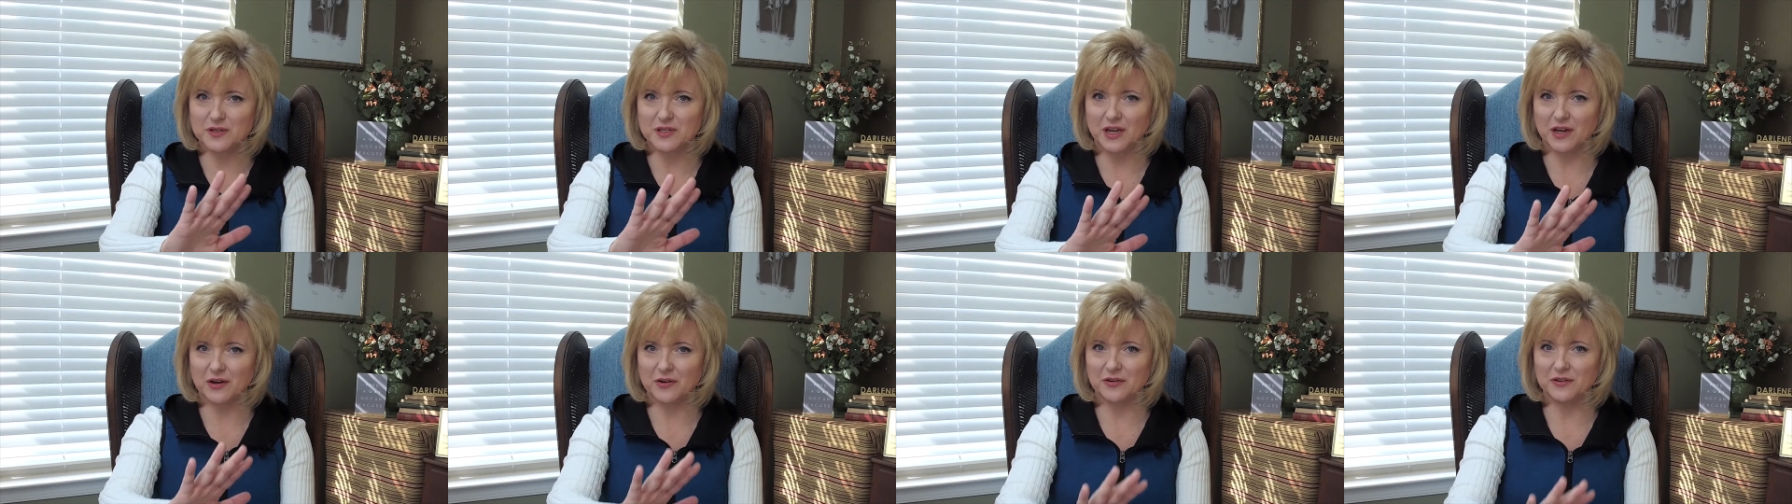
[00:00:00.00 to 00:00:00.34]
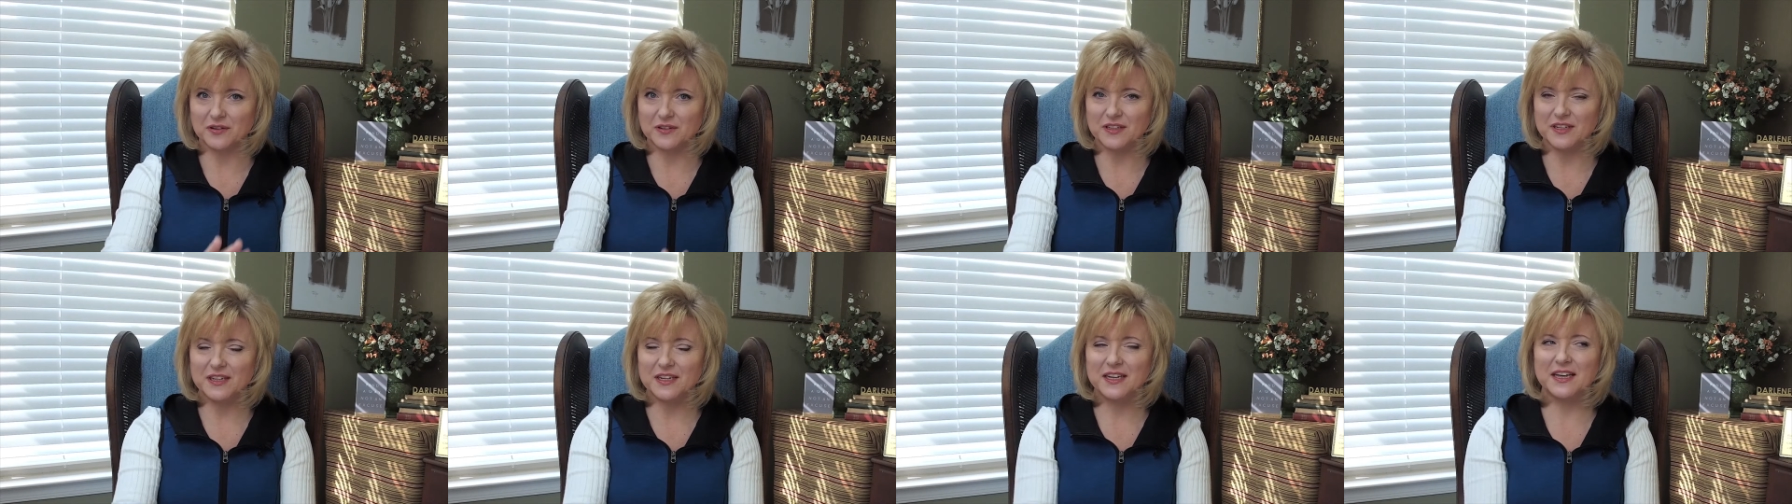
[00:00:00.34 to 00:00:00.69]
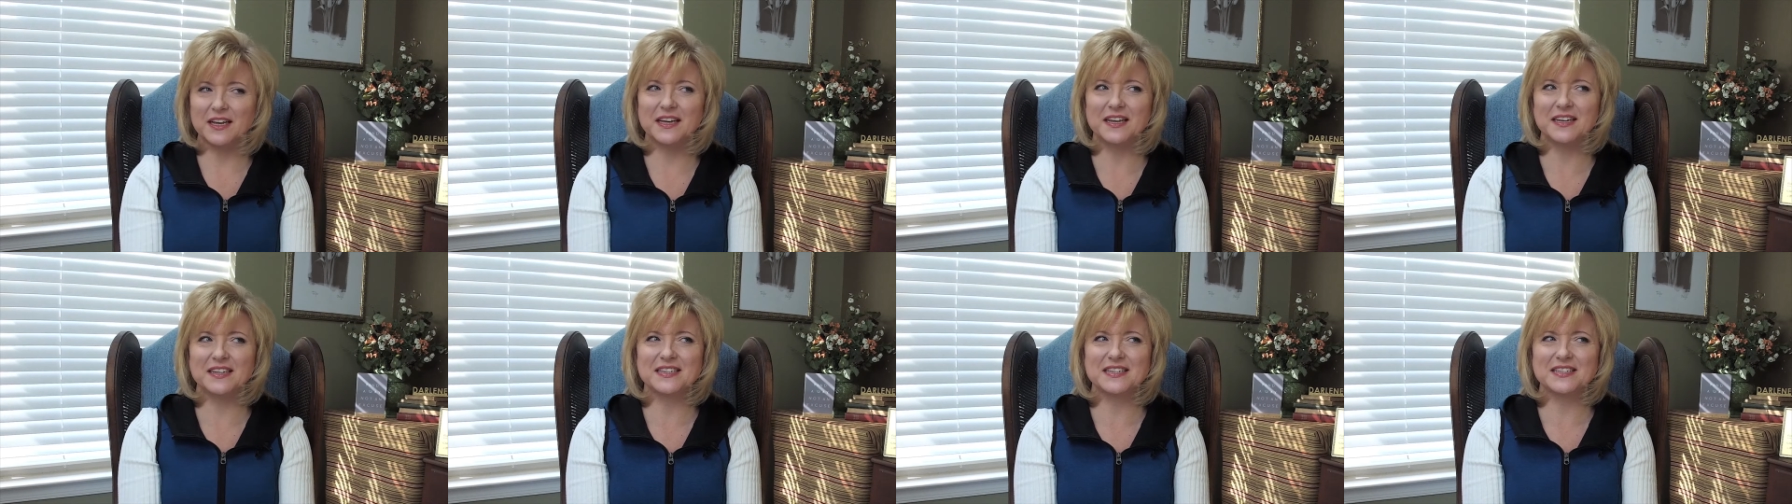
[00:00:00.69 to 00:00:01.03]
tunnel
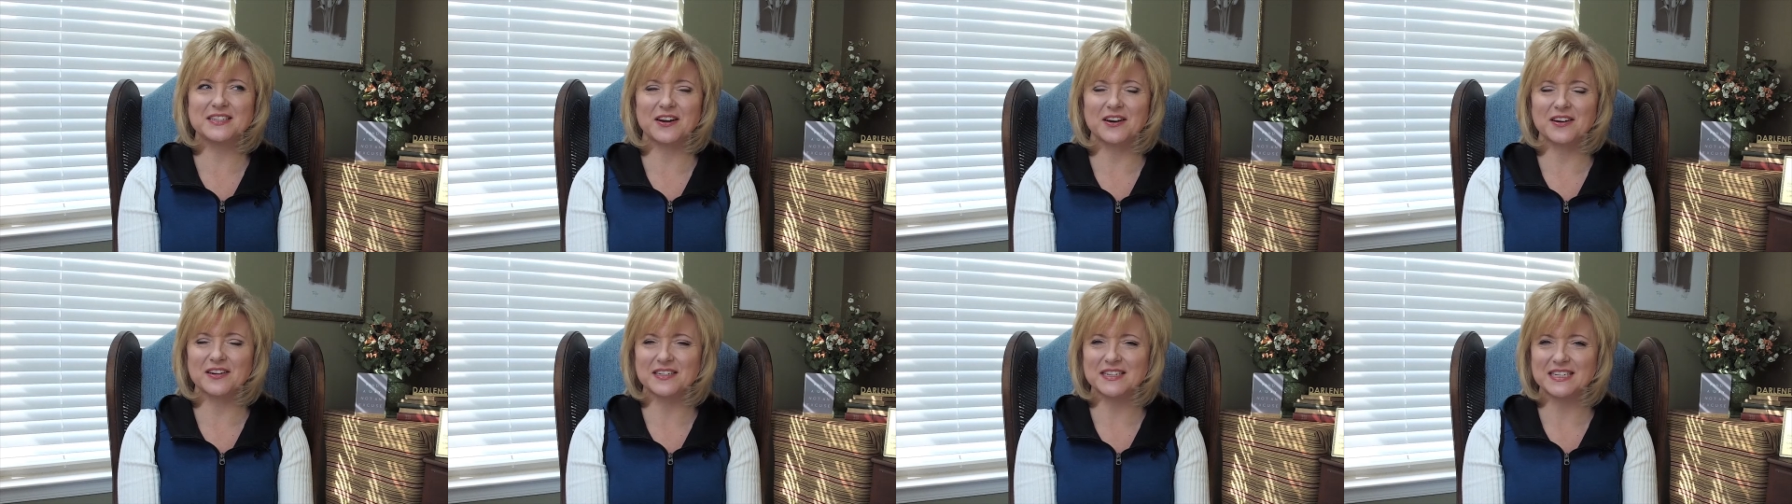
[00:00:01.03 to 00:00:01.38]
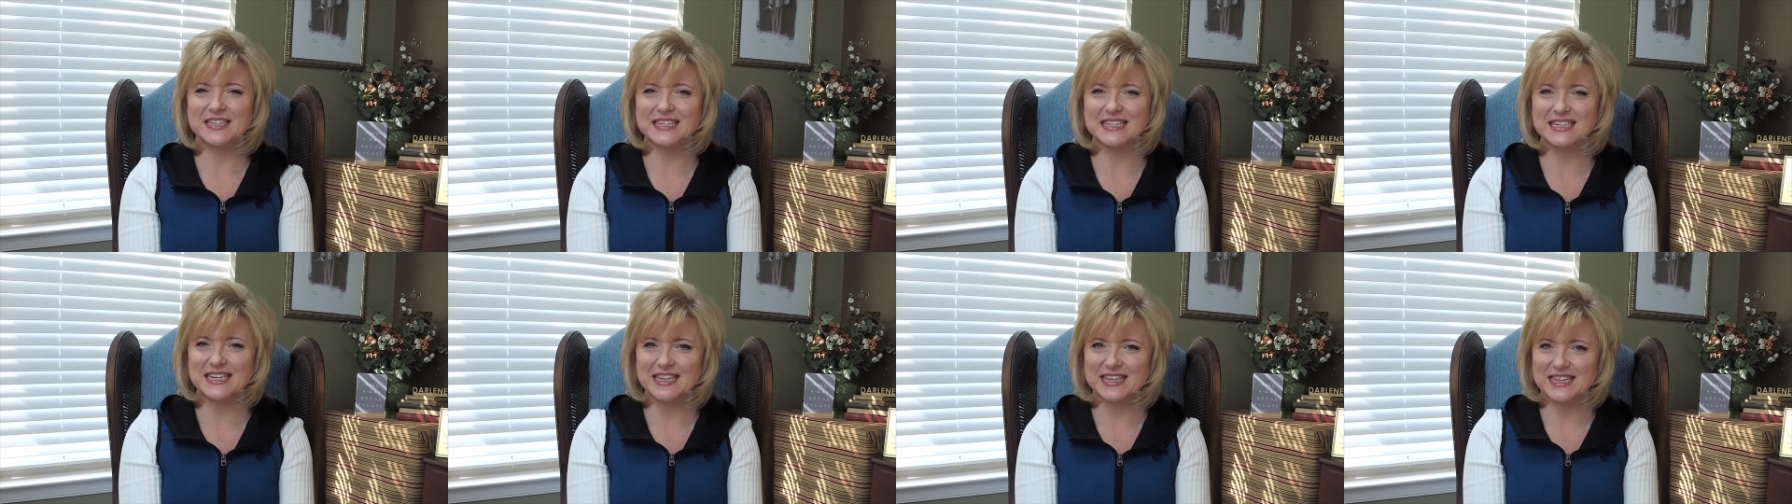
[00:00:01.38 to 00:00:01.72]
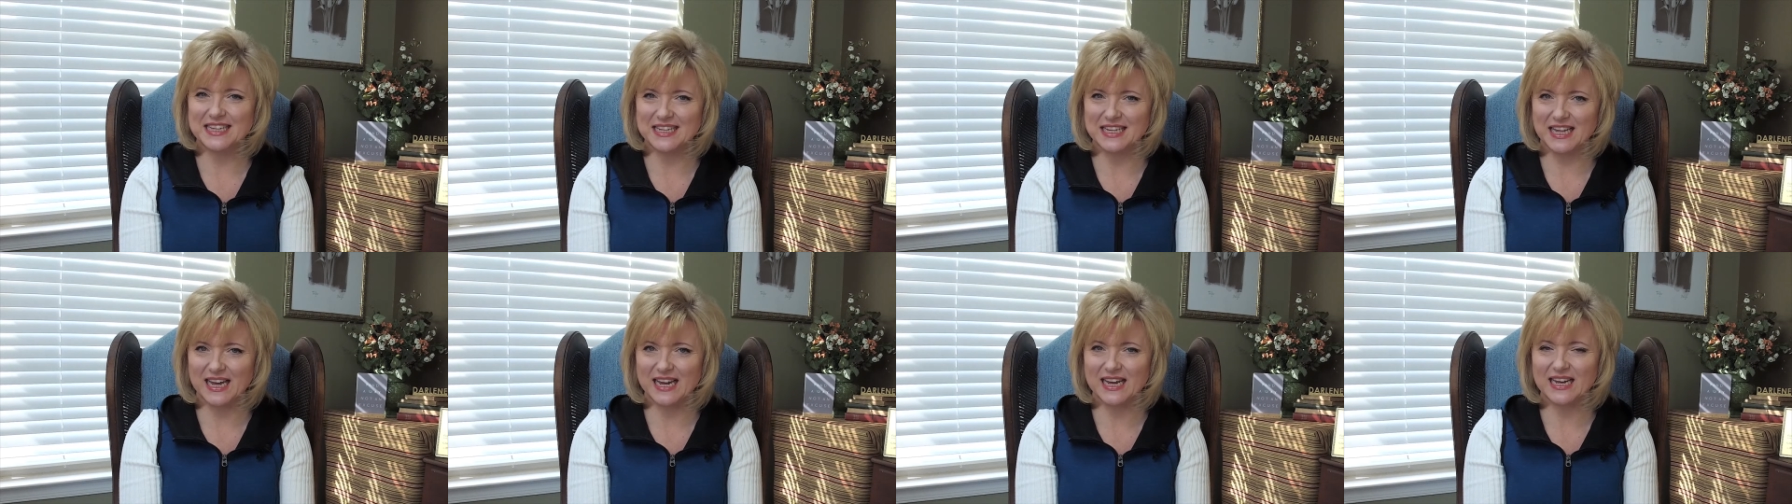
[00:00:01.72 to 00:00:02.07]
and start to see the
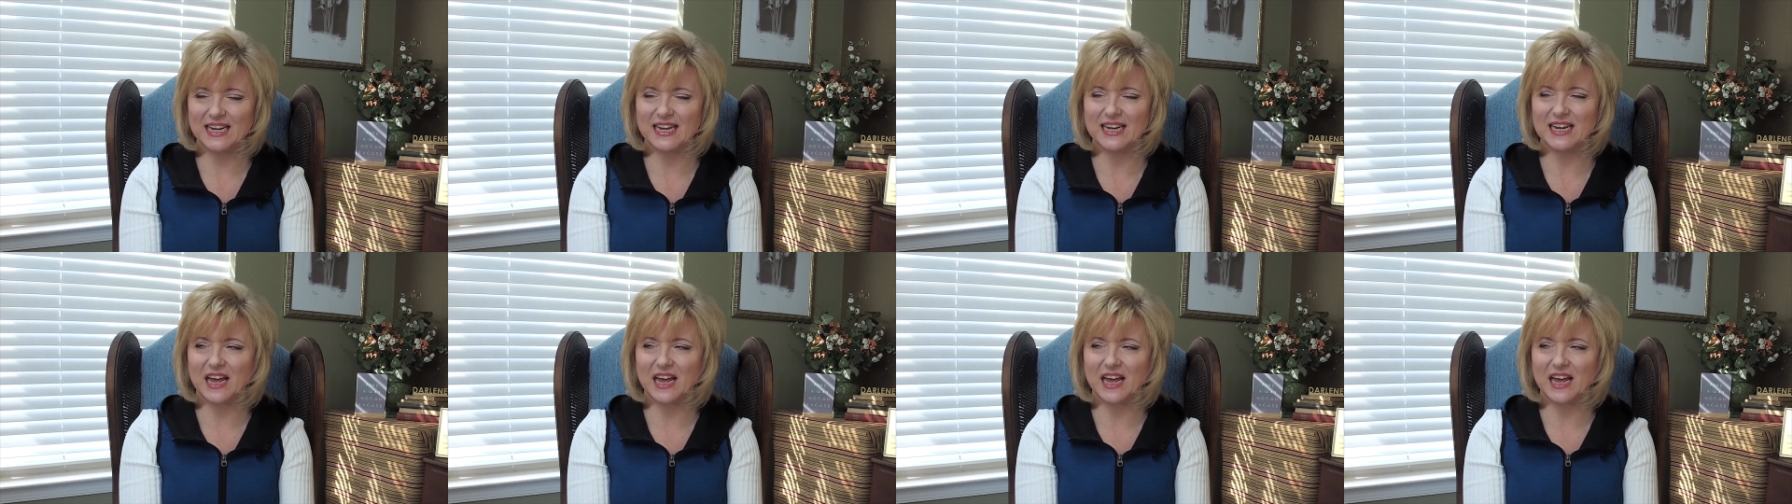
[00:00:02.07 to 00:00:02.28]
light.